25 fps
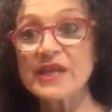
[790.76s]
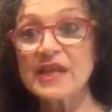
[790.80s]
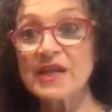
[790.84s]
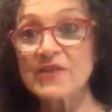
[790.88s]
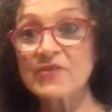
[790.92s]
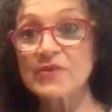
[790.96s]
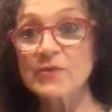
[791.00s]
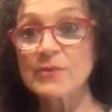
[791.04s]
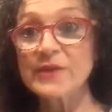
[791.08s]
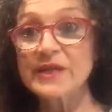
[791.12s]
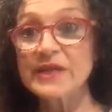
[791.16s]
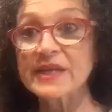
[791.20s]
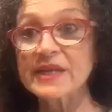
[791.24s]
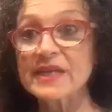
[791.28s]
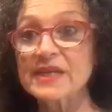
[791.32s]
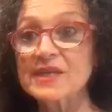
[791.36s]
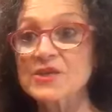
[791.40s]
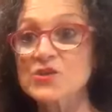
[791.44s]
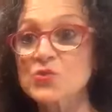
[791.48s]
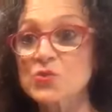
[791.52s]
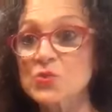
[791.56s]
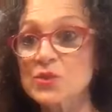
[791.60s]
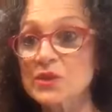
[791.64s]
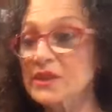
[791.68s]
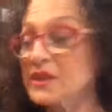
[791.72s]
everybody
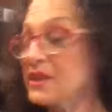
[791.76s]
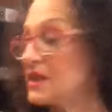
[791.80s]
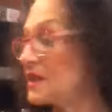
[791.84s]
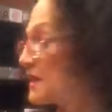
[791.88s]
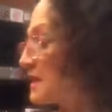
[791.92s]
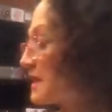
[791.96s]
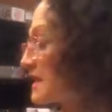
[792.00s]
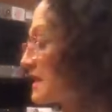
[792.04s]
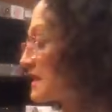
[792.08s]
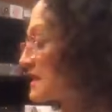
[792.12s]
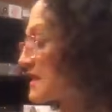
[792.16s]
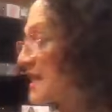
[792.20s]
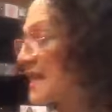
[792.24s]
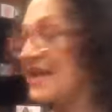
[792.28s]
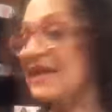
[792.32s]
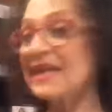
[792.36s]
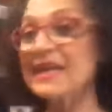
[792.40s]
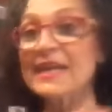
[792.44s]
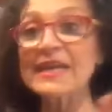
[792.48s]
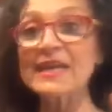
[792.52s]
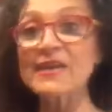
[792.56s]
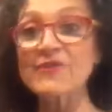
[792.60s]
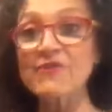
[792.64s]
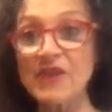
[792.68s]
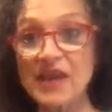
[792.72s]
is really
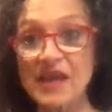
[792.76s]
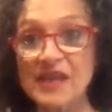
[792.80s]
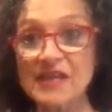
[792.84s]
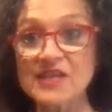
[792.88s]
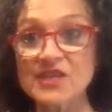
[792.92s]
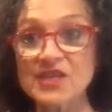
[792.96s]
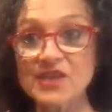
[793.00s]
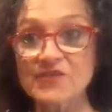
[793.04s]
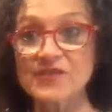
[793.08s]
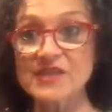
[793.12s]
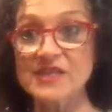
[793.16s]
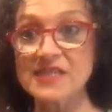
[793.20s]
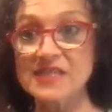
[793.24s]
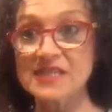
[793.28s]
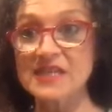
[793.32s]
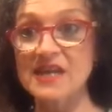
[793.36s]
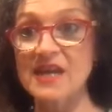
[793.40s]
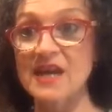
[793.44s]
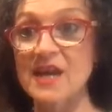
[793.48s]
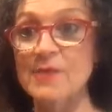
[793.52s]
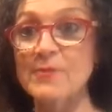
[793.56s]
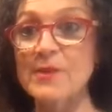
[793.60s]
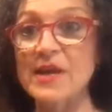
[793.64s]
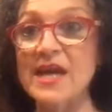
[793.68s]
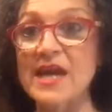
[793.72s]
taking advantage of this
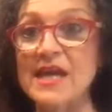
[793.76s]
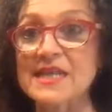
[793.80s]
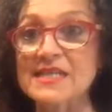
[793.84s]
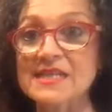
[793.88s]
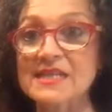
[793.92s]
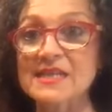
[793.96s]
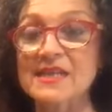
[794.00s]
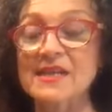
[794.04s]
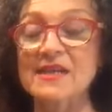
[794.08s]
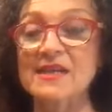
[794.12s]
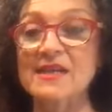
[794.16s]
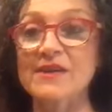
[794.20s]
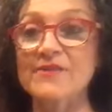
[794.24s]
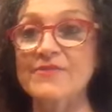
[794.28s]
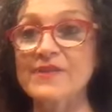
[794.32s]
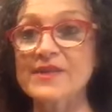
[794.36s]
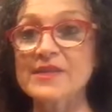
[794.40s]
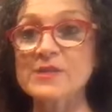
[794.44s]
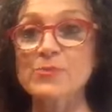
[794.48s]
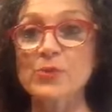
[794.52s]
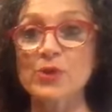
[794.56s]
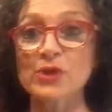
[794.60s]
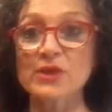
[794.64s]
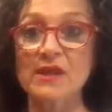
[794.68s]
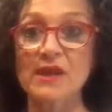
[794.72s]
time. I did a
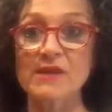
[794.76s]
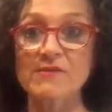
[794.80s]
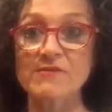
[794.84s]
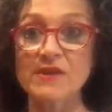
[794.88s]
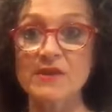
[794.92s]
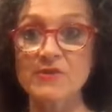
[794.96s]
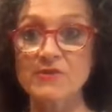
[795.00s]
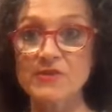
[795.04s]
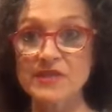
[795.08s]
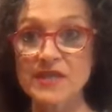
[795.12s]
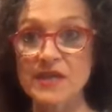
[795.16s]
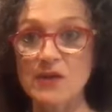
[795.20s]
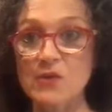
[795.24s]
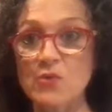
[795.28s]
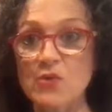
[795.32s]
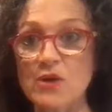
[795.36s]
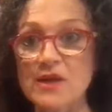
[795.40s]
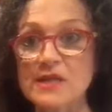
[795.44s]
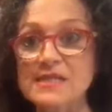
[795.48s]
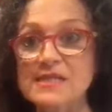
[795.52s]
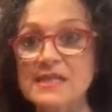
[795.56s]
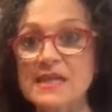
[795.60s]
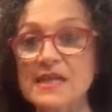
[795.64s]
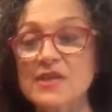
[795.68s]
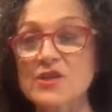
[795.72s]
Facebook Live the other day where I
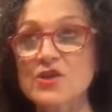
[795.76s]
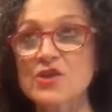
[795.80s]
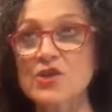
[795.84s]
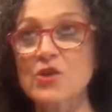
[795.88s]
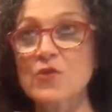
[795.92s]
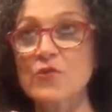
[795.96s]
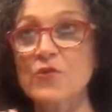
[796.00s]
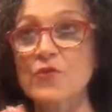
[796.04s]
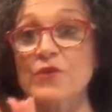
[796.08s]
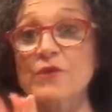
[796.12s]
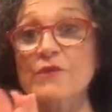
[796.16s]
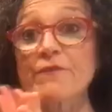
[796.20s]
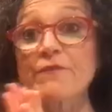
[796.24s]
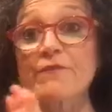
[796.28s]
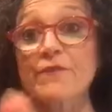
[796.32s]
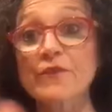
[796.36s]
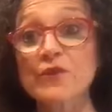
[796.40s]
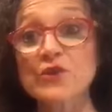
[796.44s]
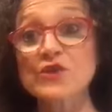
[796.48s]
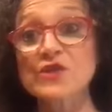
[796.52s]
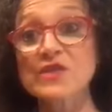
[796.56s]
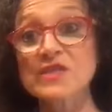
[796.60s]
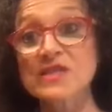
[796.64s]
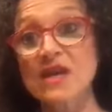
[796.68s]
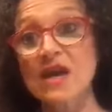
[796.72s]
said, for the
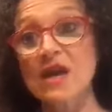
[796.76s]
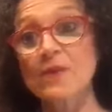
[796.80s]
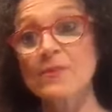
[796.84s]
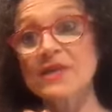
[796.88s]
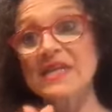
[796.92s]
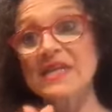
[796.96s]
first time in